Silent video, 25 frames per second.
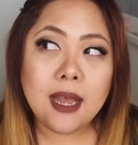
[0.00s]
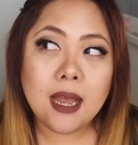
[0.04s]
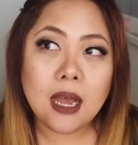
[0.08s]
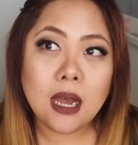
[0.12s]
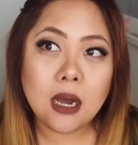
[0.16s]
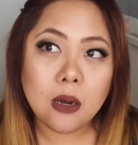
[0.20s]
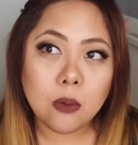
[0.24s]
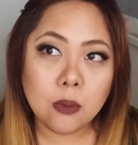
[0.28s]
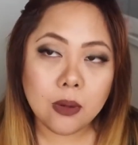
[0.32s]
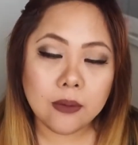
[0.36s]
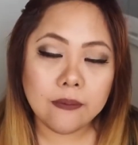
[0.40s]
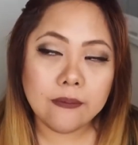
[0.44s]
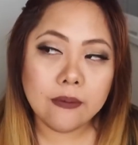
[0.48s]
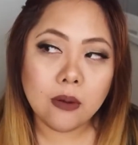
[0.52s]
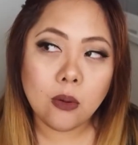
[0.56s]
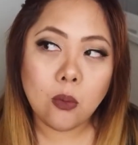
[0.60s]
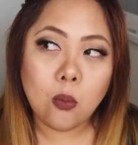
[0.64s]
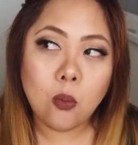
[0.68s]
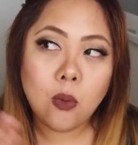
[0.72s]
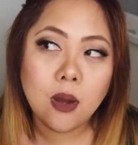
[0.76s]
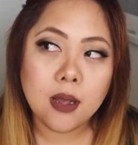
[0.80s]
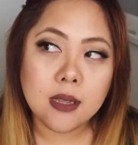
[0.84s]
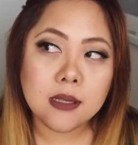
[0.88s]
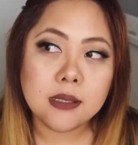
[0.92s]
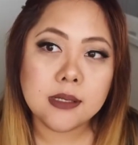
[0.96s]
However,
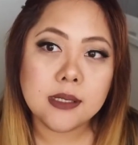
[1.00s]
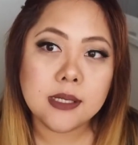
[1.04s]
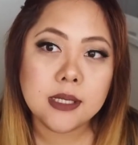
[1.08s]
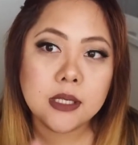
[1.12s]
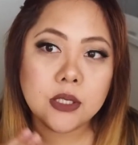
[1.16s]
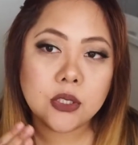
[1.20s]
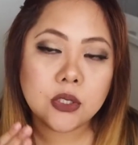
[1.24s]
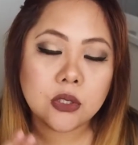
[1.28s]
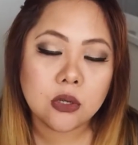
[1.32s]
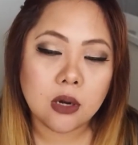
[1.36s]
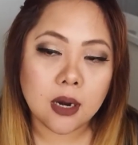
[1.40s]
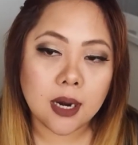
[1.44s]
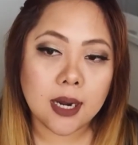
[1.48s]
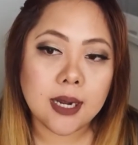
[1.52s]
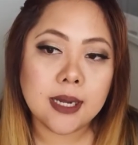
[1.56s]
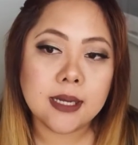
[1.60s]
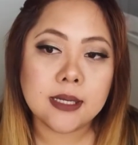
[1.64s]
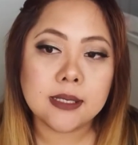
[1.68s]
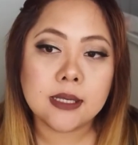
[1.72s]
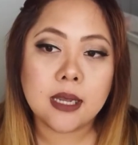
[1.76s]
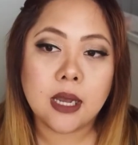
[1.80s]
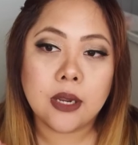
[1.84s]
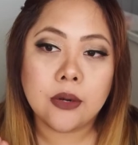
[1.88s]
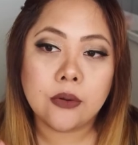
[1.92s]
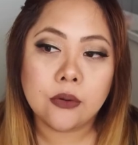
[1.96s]
once it
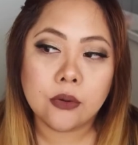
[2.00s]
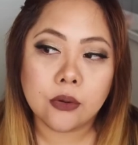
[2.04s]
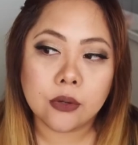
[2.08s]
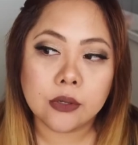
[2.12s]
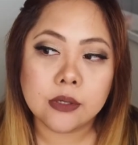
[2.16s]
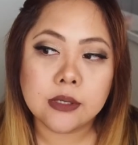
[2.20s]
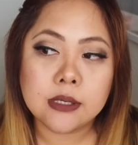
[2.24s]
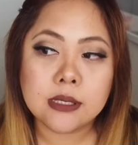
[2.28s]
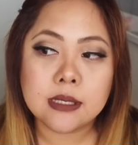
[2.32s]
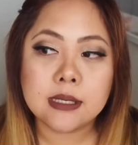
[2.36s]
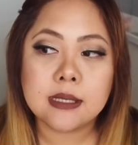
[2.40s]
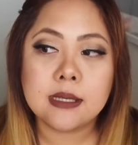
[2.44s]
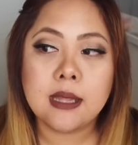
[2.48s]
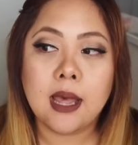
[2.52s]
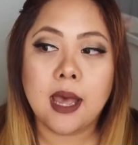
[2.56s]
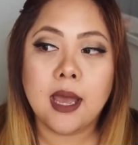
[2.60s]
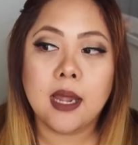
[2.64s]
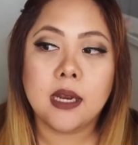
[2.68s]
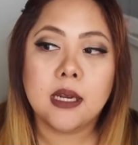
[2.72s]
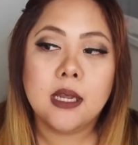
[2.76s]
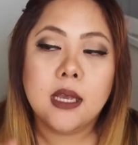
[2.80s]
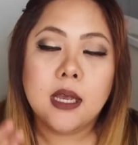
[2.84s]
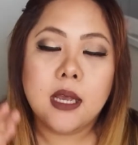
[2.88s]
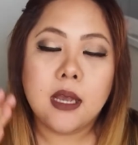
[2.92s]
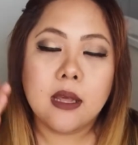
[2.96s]
dries, I noticed
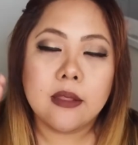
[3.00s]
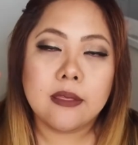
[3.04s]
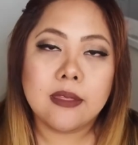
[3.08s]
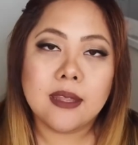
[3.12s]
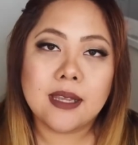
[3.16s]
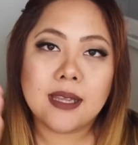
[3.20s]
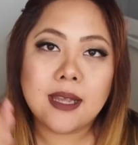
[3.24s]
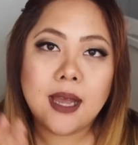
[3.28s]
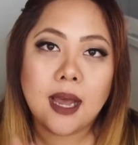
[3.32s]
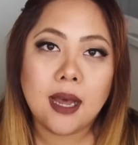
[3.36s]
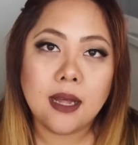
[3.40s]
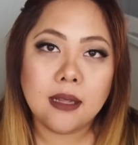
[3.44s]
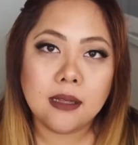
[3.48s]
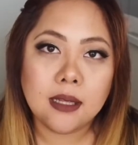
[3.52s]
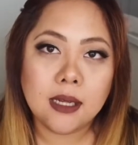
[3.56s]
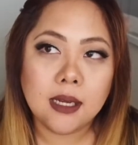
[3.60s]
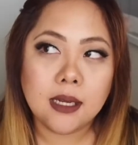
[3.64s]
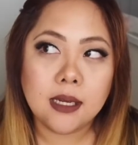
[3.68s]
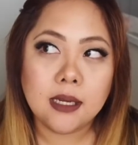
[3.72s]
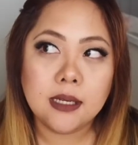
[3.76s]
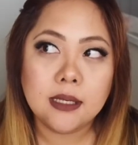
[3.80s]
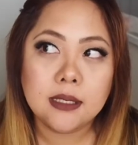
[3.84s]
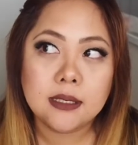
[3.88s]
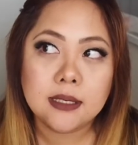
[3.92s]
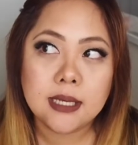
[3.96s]
that the
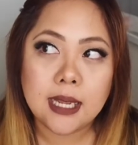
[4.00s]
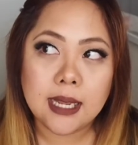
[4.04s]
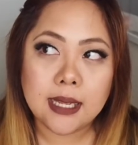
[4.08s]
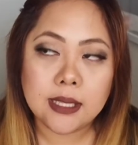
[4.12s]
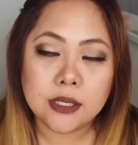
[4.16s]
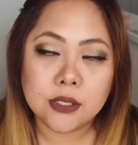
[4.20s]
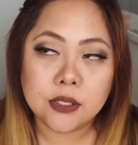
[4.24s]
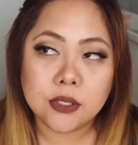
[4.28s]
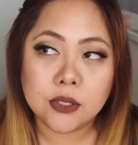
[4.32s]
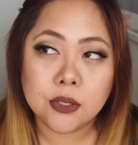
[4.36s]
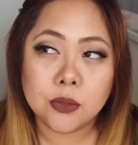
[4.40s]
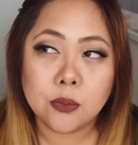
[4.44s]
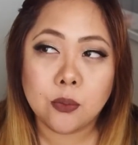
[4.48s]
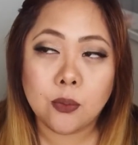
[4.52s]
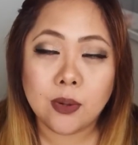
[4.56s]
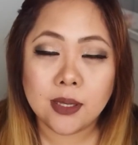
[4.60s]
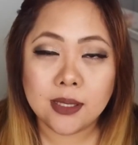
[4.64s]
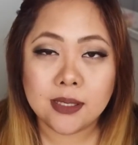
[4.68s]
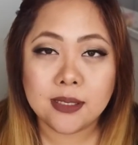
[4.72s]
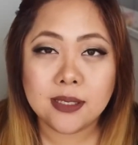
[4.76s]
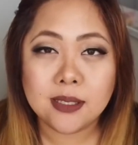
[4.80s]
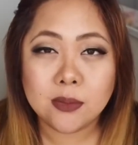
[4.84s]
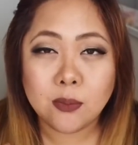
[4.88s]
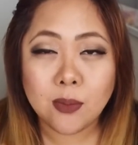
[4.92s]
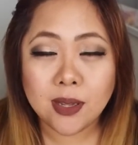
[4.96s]
color tends to,
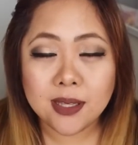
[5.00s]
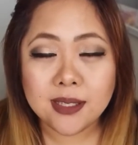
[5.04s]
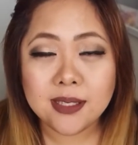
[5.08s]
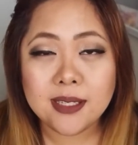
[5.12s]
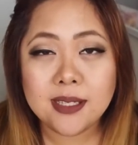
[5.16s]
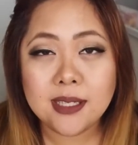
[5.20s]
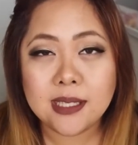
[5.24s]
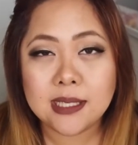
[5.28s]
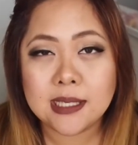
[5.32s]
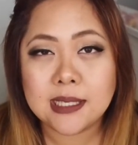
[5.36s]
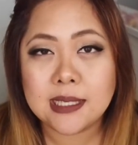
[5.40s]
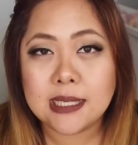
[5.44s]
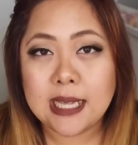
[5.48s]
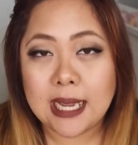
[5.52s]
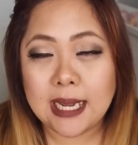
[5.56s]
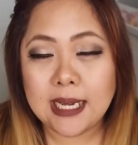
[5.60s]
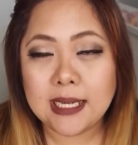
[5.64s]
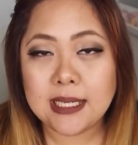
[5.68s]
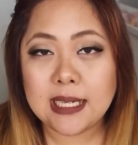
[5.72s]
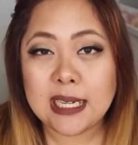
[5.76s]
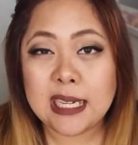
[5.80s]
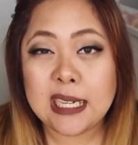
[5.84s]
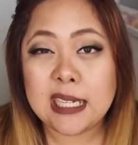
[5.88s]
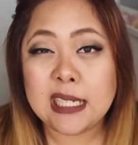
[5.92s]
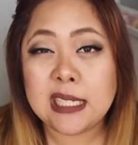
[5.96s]
once it's
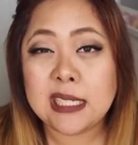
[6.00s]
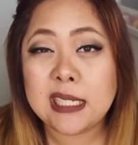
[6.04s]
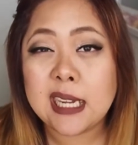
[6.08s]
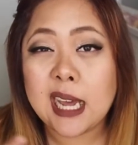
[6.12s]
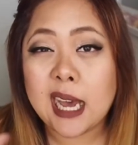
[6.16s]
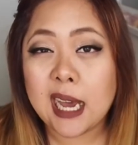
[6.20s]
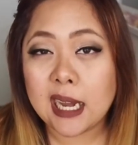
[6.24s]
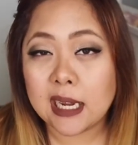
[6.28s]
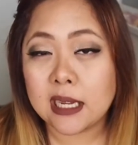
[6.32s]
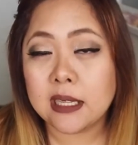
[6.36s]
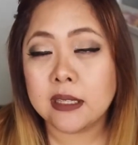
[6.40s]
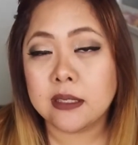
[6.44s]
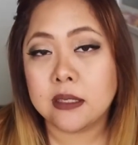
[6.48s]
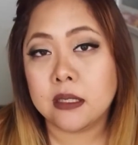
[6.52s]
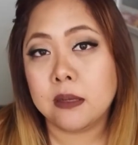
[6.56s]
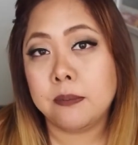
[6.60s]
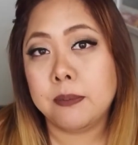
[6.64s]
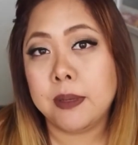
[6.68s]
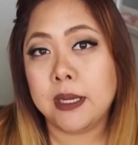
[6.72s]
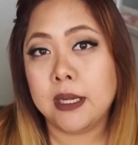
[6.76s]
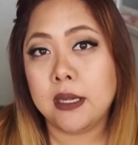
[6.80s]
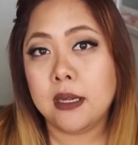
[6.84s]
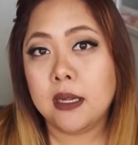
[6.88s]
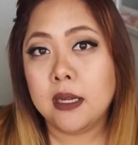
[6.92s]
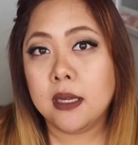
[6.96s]
set, it darkens a
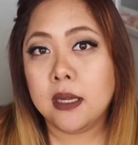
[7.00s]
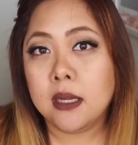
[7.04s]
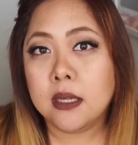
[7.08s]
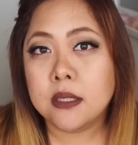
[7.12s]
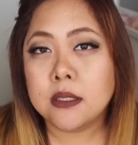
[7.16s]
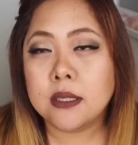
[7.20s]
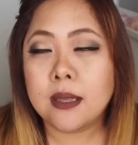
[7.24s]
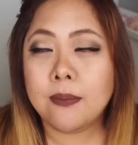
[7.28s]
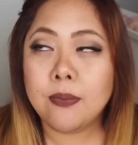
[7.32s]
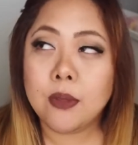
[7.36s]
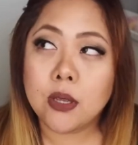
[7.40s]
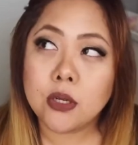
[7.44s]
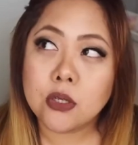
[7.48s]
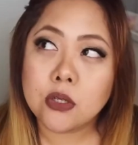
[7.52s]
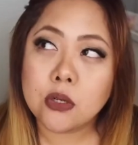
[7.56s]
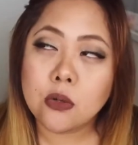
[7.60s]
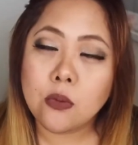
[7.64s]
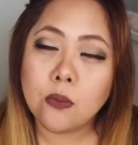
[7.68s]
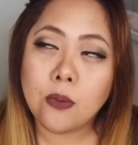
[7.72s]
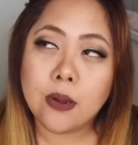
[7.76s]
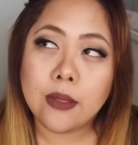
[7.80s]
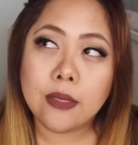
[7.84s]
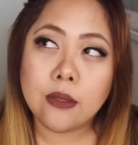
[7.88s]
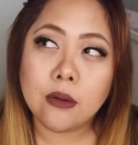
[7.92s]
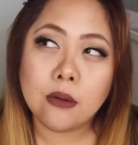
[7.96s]
bit. So I'm not
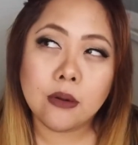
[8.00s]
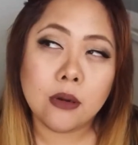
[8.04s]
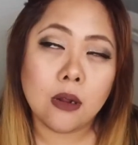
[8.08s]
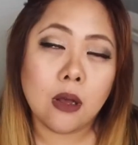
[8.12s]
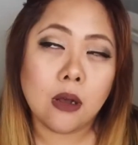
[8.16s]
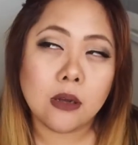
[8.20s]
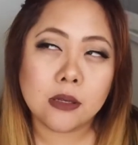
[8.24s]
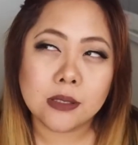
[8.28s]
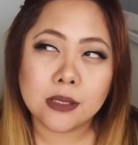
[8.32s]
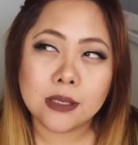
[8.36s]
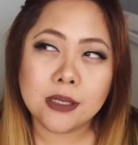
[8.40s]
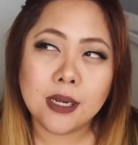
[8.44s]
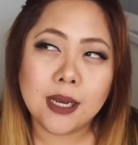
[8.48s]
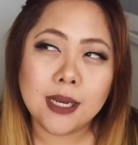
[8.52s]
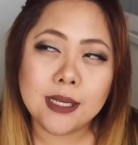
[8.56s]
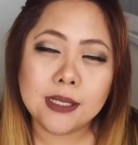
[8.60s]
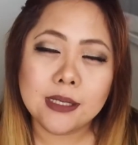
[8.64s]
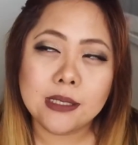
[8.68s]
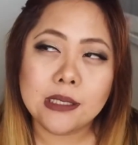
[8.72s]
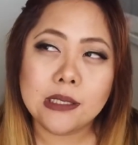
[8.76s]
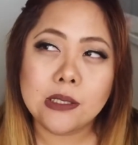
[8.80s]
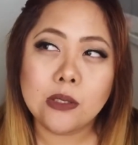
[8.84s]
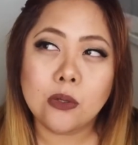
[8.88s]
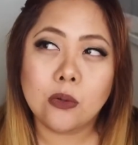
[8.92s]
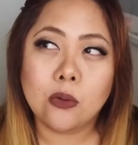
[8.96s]
sure whether it
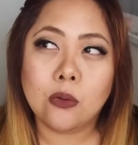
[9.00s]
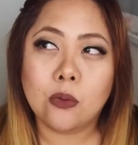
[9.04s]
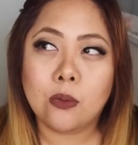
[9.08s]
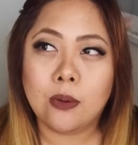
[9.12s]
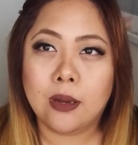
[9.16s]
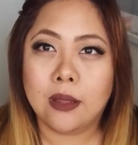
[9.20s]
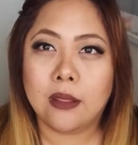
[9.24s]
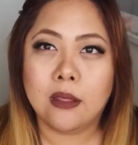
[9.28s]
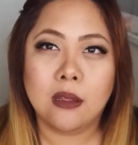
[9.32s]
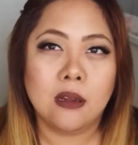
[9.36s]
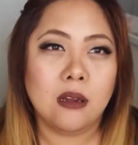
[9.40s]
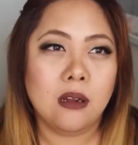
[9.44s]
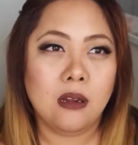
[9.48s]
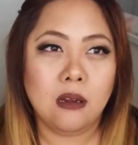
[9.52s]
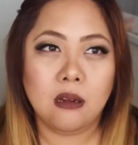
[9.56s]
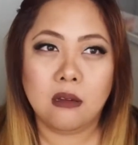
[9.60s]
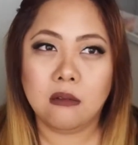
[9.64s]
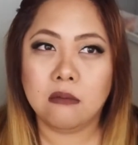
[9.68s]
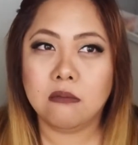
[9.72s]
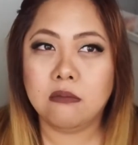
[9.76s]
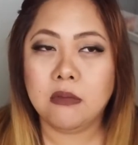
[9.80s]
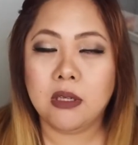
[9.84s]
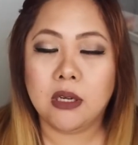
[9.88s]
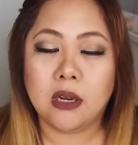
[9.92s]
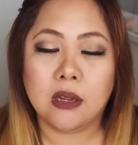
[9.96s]
oxidizes or whether,
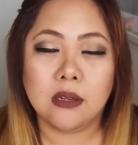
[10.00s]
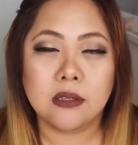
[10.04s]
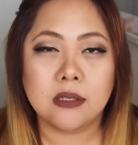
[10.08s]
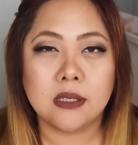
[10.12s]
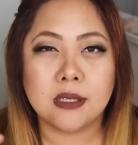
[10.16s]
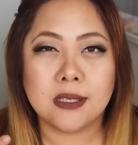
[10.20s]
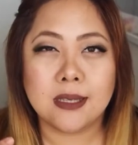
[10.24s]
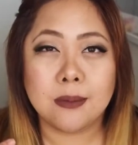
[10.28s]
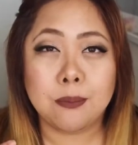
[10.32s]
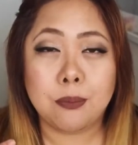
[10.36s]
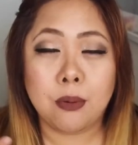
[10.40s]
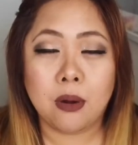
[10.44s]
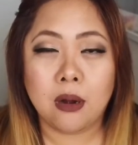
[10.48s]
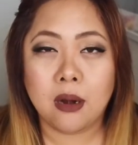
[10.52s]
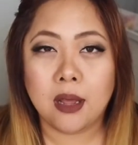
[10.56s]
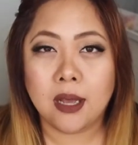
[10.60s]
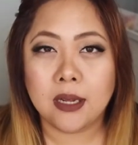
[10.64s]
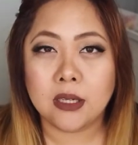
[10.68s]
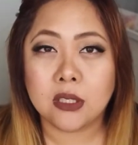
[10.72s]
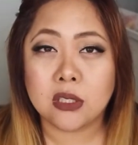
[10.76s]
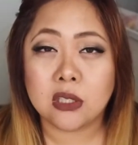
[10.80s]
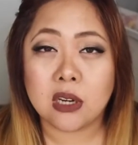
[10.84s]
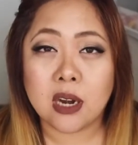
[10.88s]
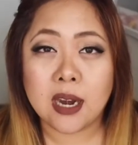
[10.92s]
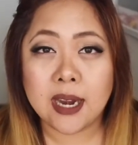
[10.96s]
you know, it's just the
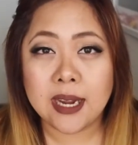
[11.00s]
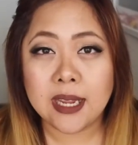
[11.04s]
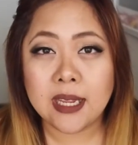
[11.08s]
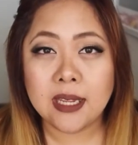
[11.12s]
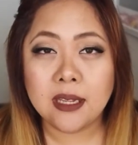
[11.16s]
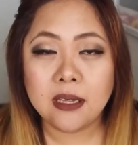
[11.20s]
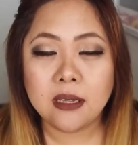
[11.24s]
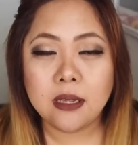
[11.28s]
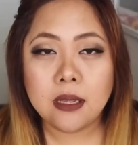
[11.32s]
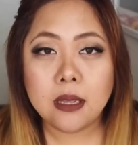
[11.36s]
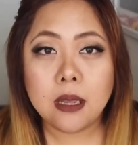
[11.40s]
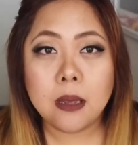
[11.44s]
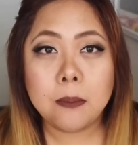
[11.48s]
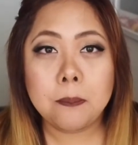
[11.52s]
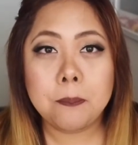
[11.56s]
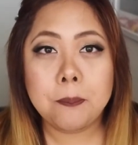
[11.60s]
product drying.